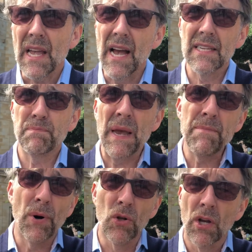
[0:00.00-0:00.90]
As
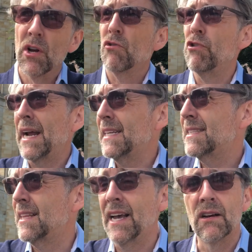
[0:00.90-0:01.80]
people ran
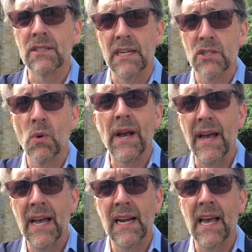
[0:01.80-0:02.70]
into the hills, and it's quite a
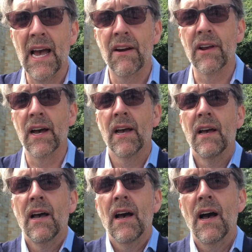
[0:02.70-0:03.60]
hilly area,
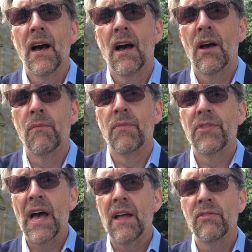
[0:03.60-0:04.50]

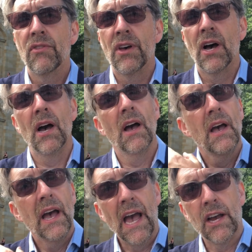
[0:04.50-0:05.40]
then the
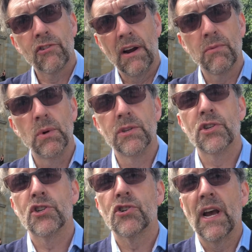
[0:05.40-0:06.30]
aircraft would
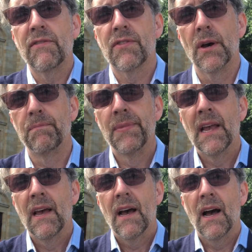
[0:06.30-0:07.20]
strafe them.
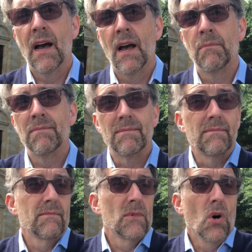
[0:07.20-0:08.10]

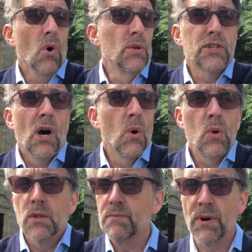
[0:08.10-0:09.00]
All
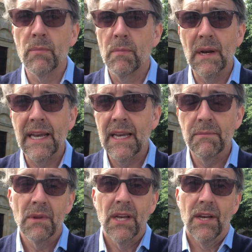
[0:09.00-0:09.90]
told, probably
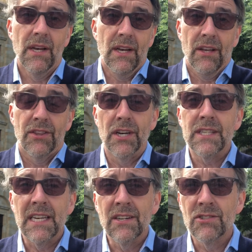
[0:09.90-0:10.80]

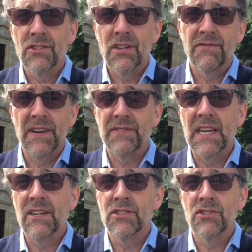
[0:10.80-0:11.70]
1,300,
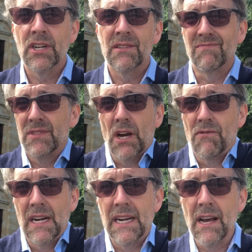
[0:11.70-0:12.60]
1,500. Don't
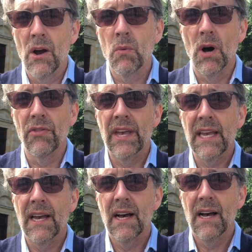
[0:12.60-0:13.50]
really know what
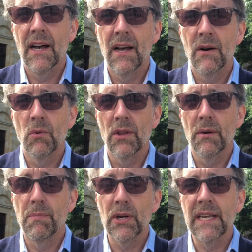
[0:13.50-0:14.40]

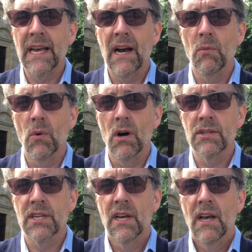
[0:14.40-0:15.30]
the body count was.